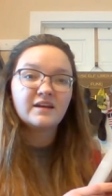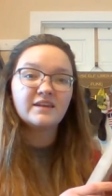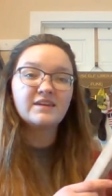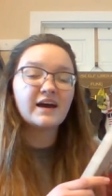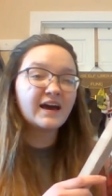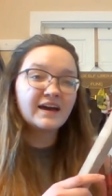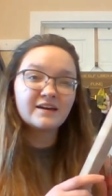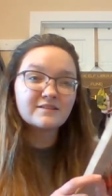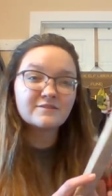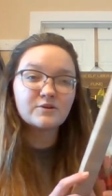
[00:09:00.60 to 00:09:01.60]
Not
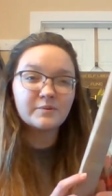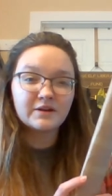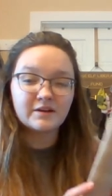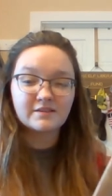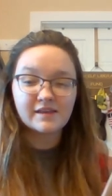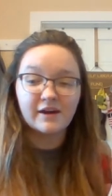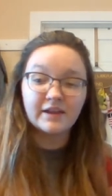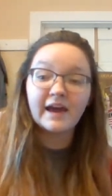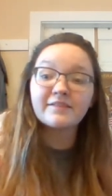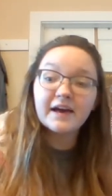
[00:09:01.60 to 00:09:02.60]
a super good sound.
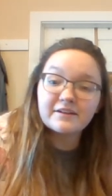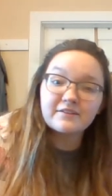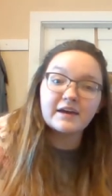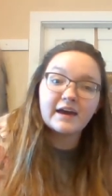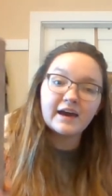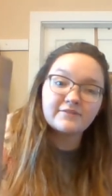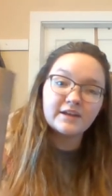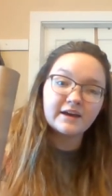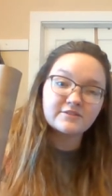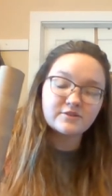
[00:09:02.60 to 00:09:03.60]
I luckily have
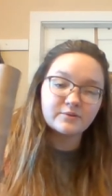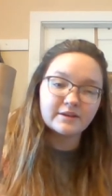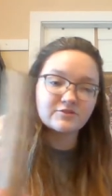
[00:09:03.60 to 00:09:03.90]
an extra one